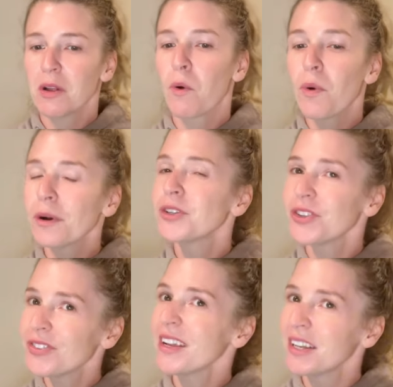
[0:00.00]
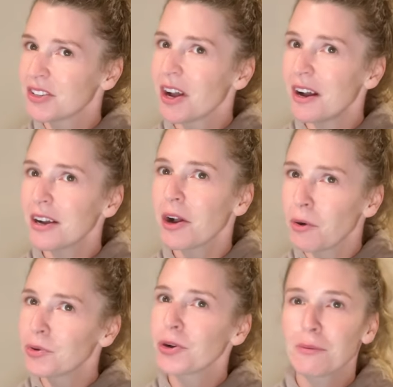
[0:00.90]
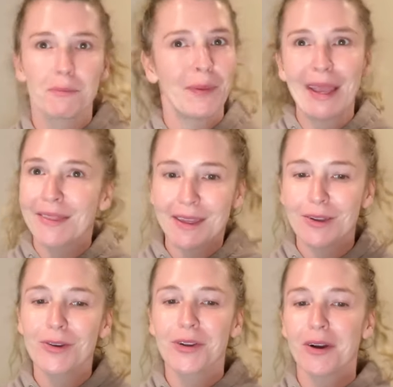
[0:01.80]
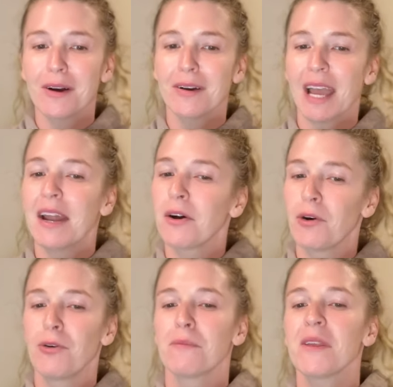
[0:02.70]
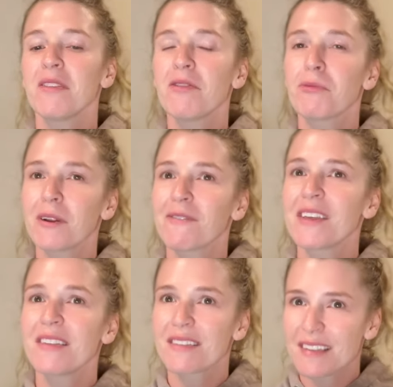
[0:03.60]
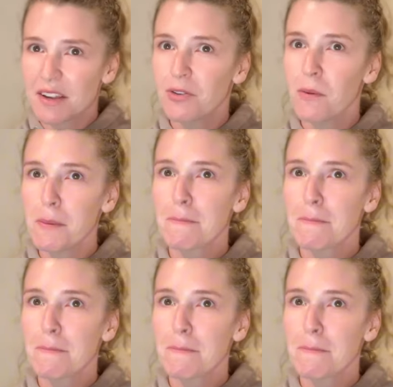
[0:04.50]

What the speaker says: or just a dog owner bathing your dog at home, this is one of the single